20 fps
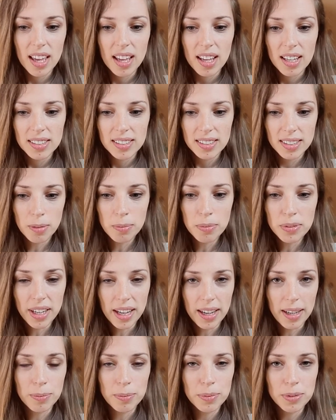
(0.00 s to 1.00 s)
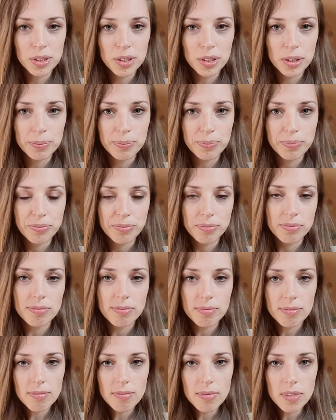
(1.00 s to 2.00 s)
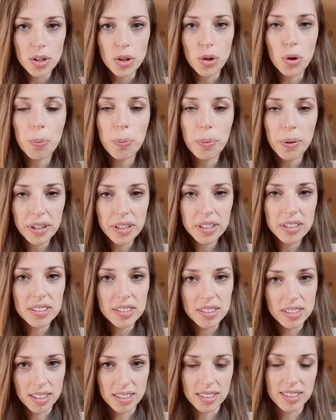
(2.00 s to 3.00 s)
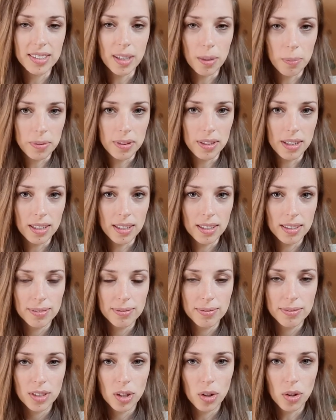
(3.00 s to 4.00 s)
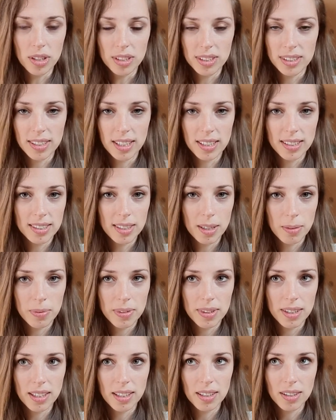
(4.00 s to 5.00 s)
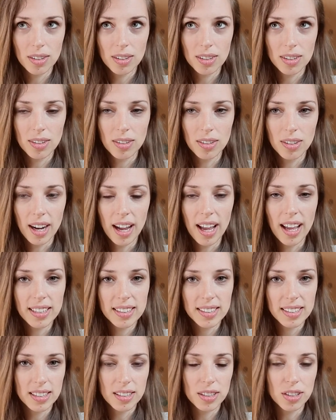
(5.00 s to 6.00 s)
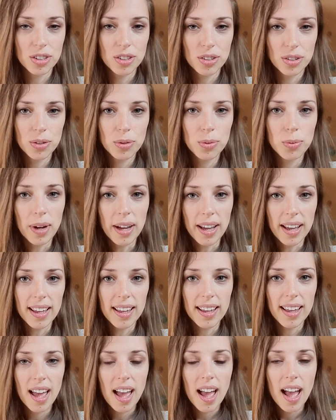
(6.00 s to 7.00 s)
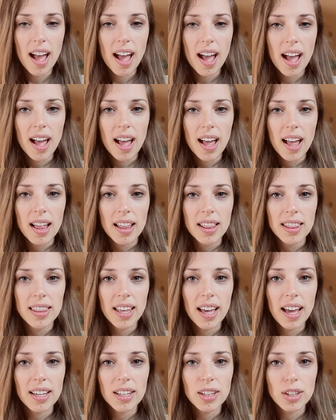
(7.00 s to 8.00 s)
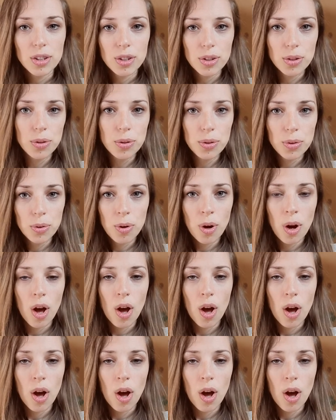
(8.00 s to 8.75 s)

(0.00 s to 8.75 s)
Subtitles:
sometimes your partner does something or says something or acts in a certain way that you